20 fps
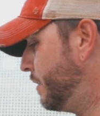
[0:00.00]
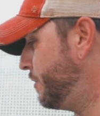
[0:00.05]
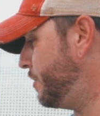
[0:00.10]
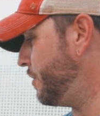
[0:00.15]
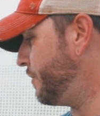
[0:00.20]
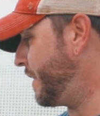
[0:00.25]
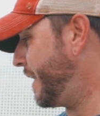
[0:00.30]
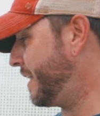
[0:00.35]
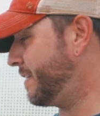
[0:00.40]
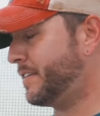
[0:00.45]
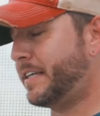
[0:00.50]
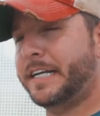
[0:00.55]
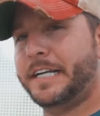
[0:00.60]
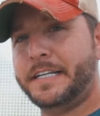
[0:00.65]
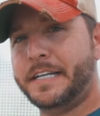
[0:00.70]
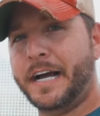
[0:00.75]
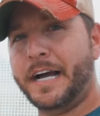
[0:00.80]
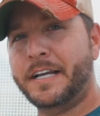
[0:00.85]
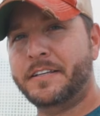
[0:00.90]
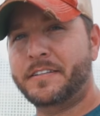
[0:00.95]
do you think it's gonna
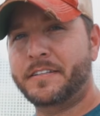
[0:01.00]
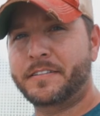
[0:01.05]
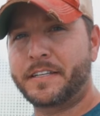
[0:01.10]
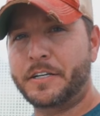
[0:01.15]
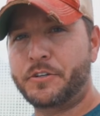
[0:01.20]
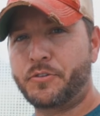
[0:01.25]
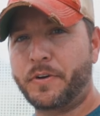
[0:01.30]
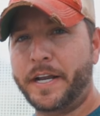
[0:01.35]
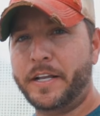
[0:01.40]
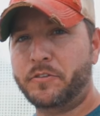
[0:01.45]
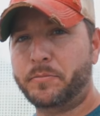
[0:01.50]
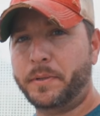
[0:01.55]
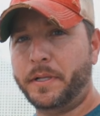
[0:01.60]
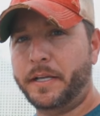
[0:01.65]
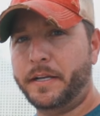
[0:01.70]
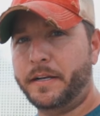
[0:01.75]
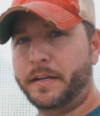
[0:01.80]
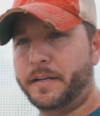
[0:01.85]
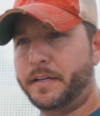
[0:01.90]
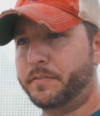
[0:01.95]
die since I
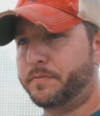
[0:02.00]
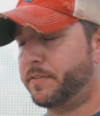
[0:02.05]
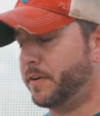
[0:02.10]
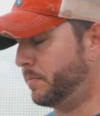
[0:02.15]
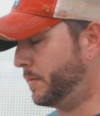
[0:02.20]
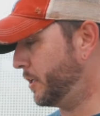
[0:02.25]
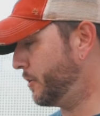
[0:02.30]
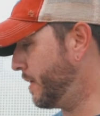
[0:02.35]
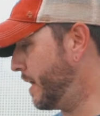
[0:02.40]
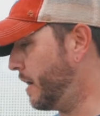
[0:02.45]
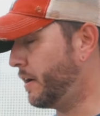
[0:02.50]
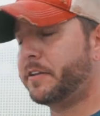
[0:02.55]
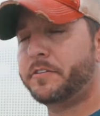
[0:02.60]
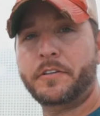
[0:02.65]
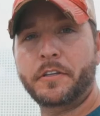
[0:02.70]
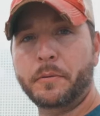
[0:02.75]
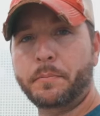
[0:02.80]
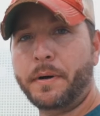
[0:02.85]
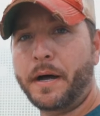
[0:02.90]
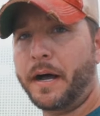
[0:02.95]
transplanted it from the ground
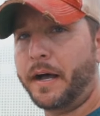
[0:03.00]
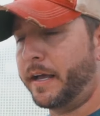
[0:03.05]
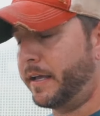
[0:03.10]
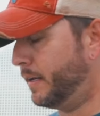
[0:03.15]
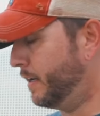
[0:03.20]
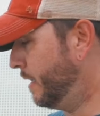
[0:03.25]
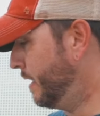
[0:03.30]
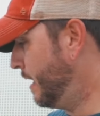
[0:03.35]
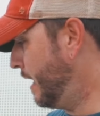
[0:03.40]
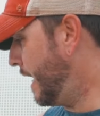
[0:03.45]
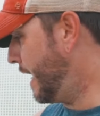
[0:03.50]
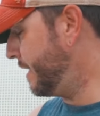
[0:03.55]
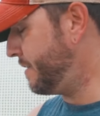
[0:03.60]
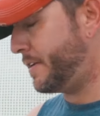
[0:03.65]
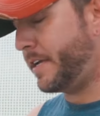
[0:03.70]
into the pot? I